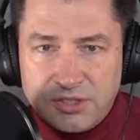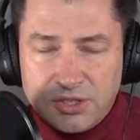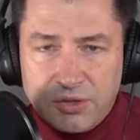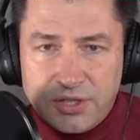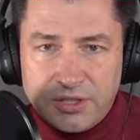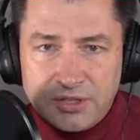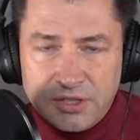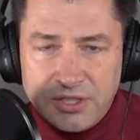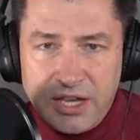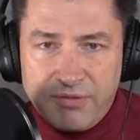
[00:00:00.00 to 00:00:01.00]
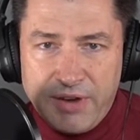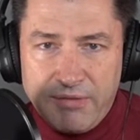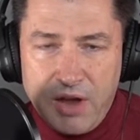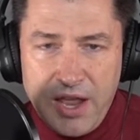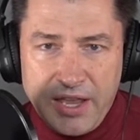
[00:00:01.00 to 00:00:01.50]
So the Saturn V
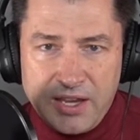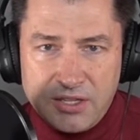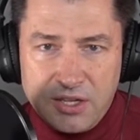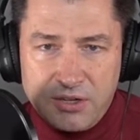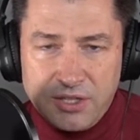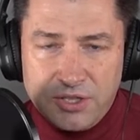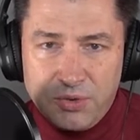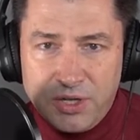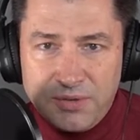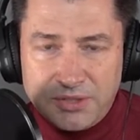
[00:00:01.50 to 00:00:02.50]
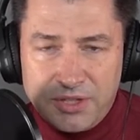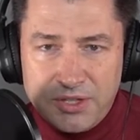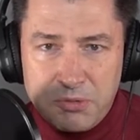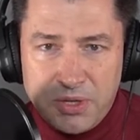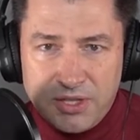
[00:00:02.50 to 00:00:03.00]
rocket continued to do what it was going to
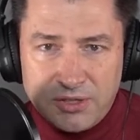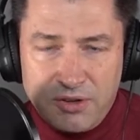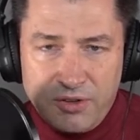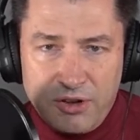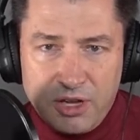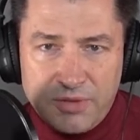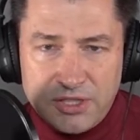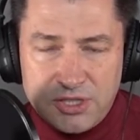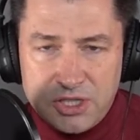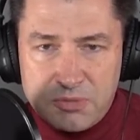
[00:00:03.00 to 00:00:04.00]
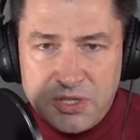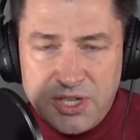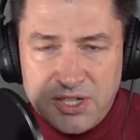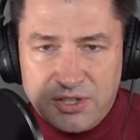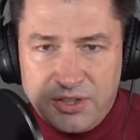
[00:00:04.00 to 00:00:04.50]
do, because all of its
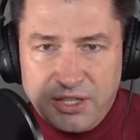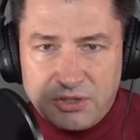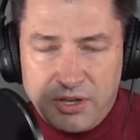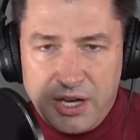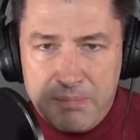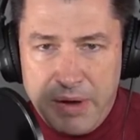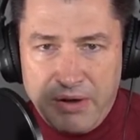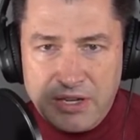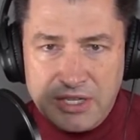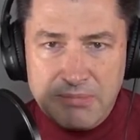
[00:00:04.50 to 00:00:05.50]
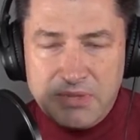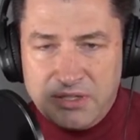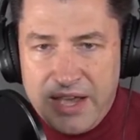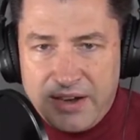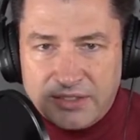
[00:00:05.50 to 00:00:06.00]
instrumentation and things are kind of buried deep
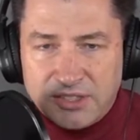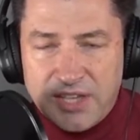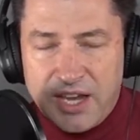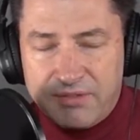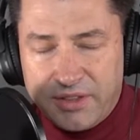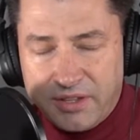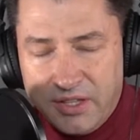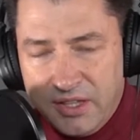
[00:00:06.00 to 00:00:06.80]
down inside of the